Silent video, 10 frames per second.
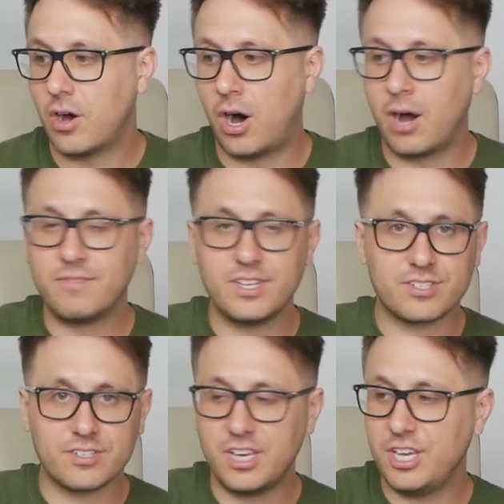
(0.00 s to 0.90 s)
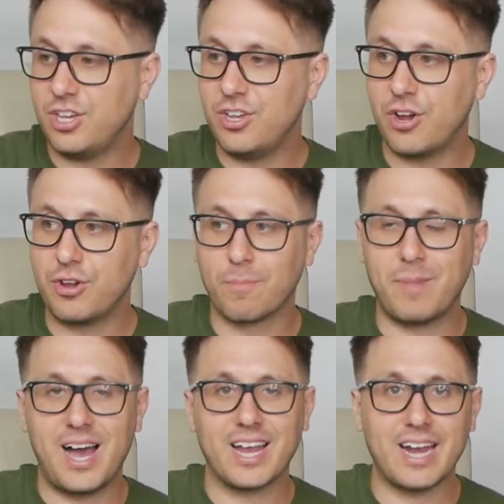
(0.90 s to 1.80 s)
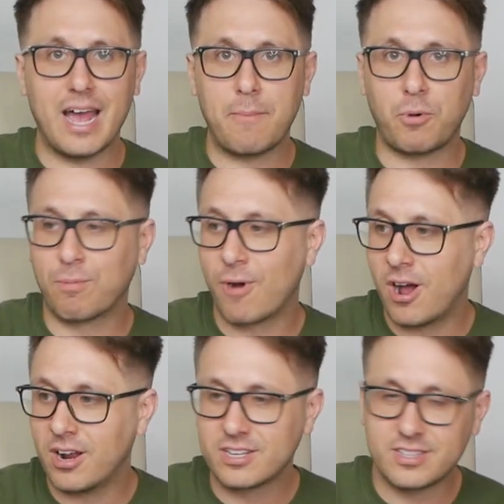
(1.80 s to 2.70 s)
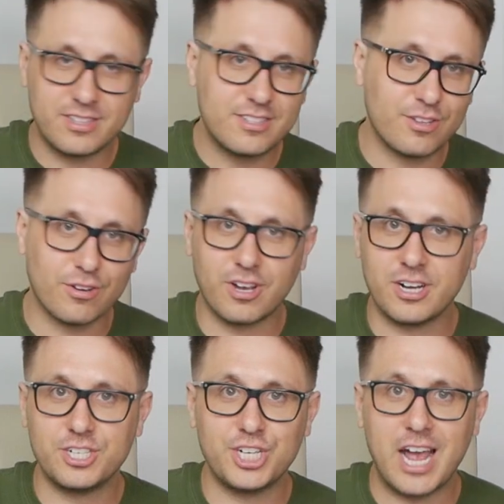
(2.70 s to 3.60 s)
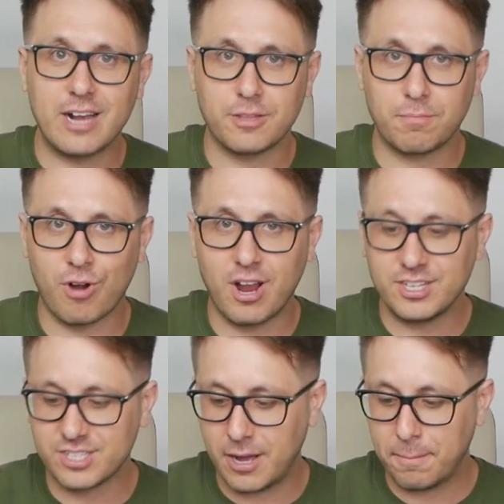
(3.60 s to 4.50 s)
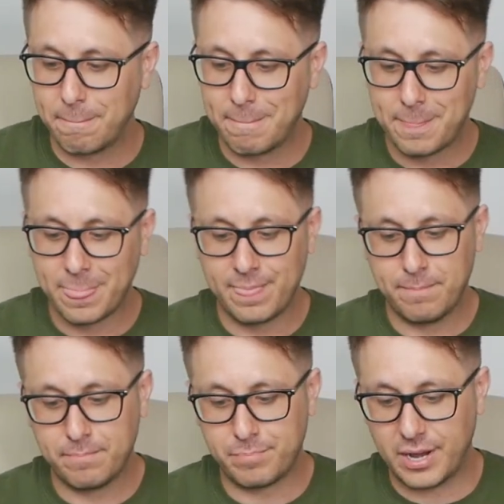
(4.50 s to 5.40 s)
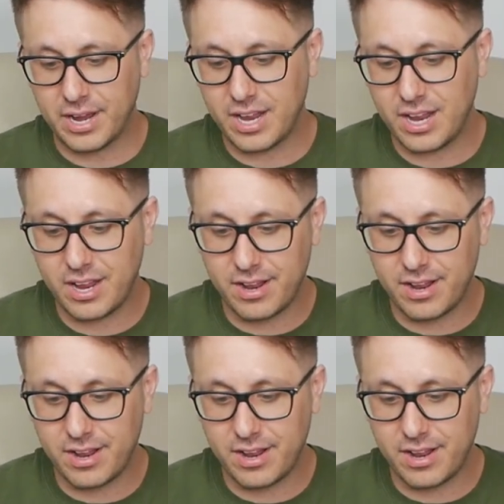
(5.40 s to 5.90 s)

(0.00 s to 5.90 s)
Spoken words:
Obviously, you're buying an Apple product, they're going to jack the price up. But